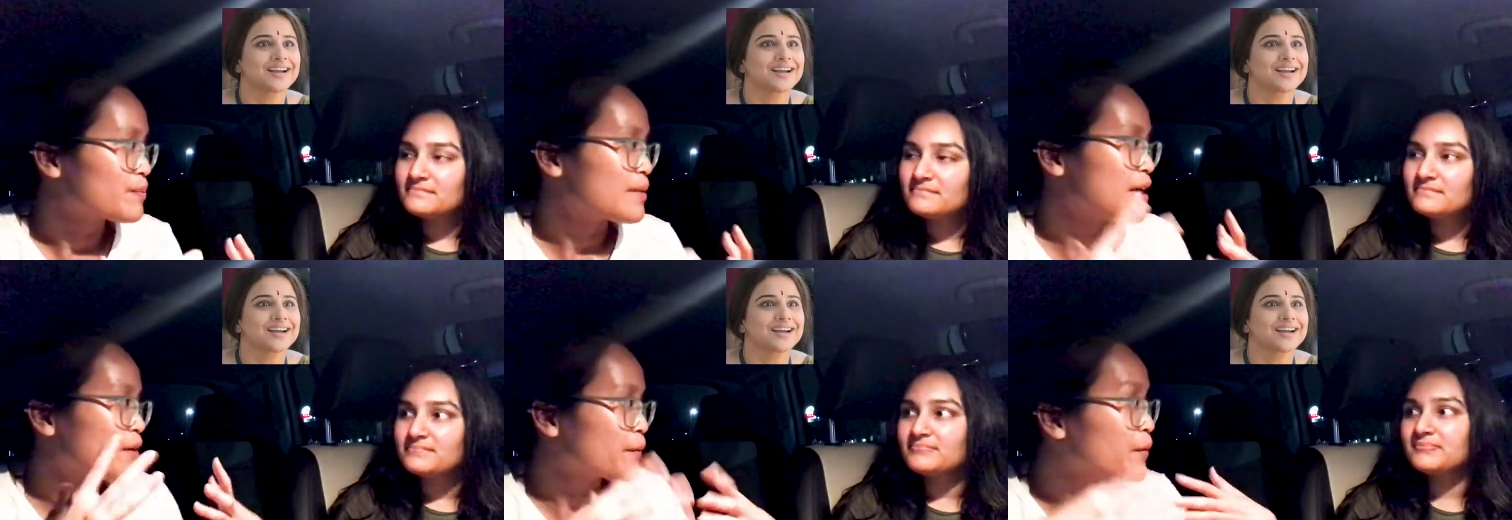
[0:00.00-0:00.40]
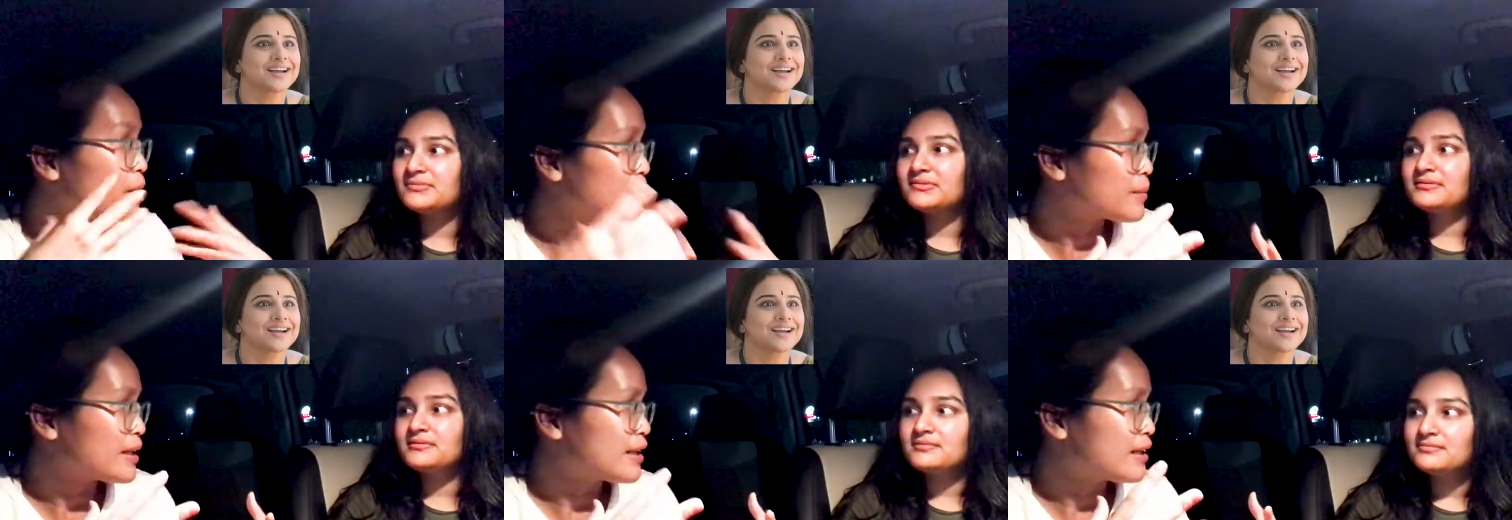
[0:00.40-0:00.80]
Speaker 1: being
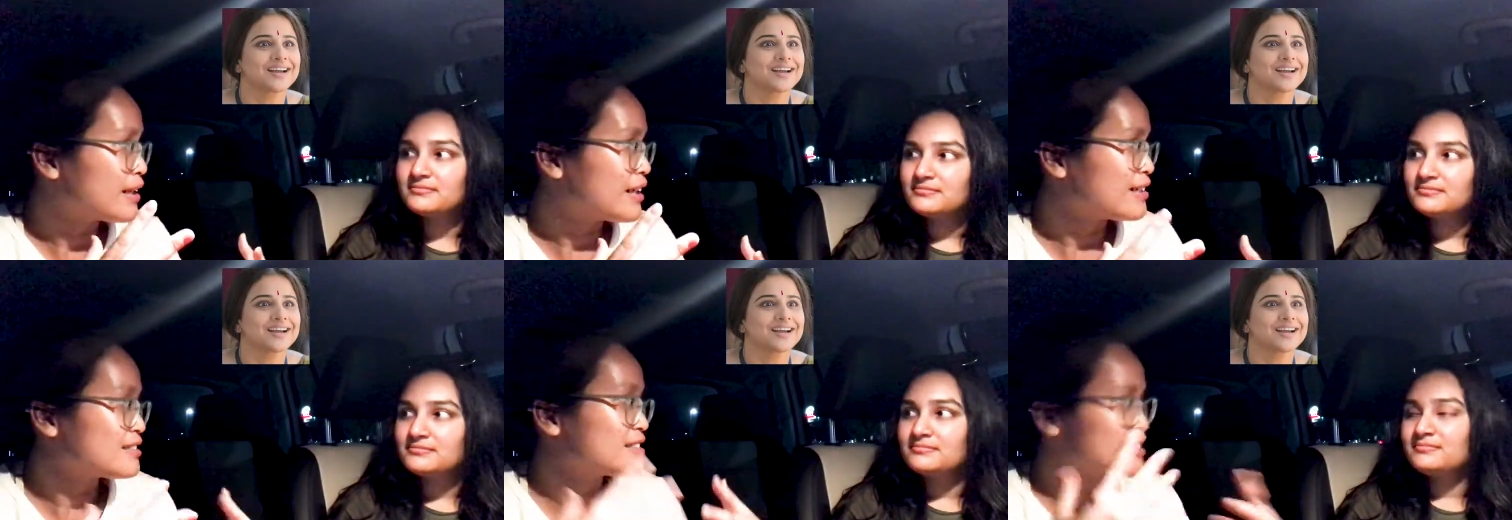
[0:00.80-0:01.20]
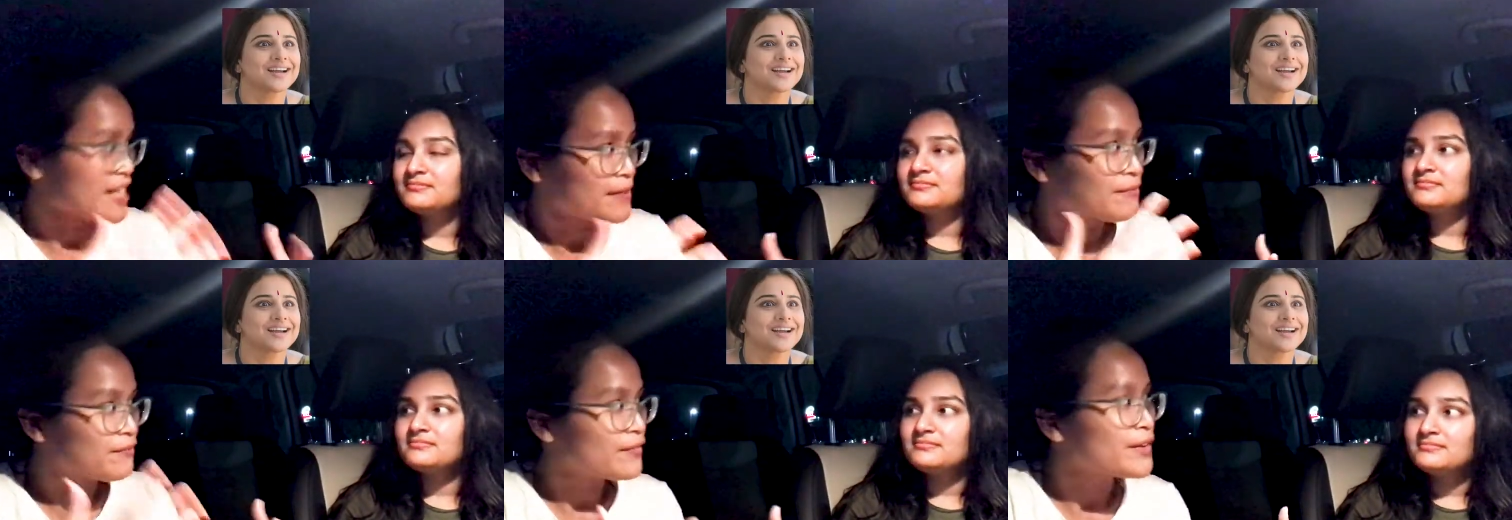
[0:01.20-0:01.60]
women in
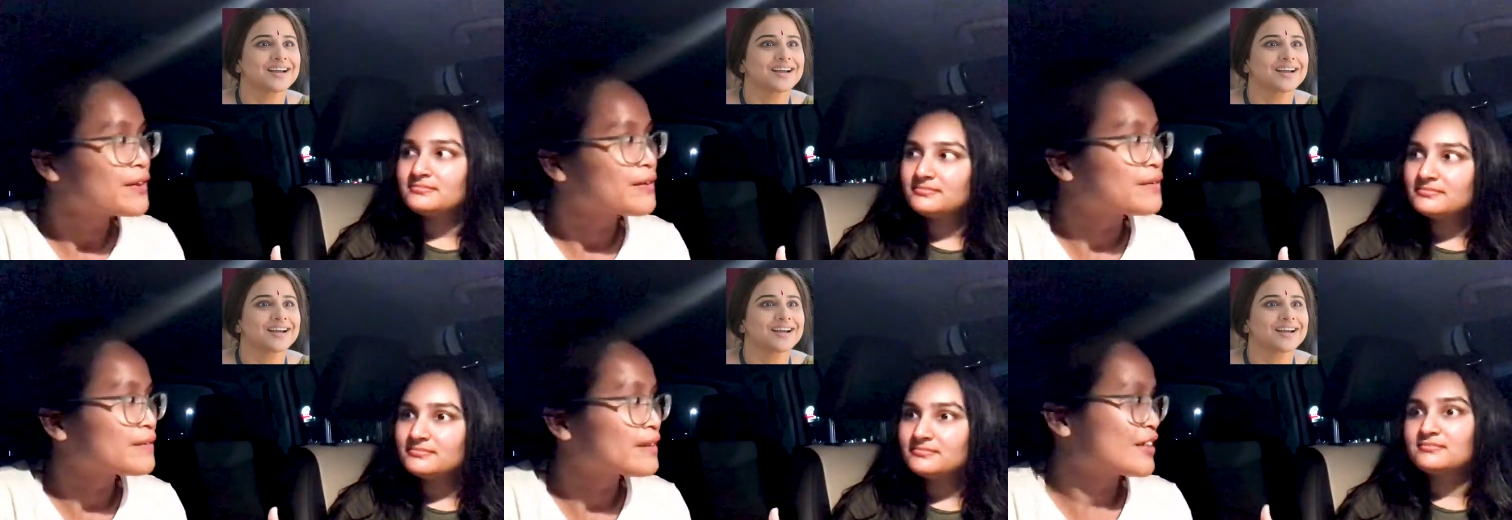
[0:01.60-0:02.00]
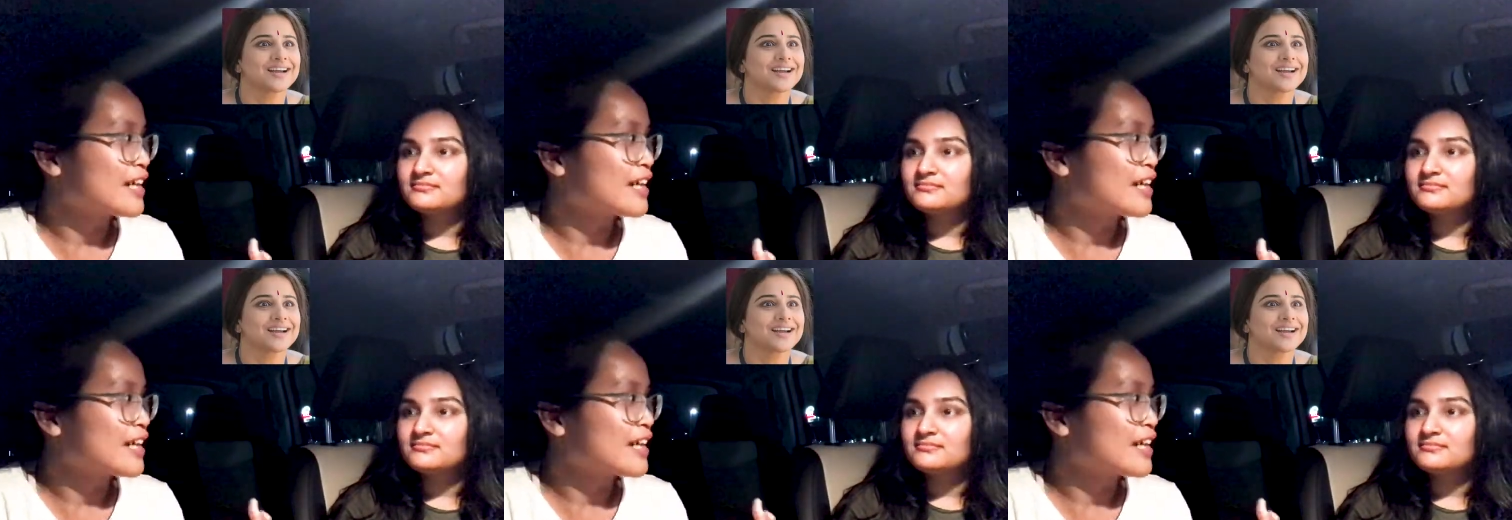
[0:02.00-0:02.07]
STEM field.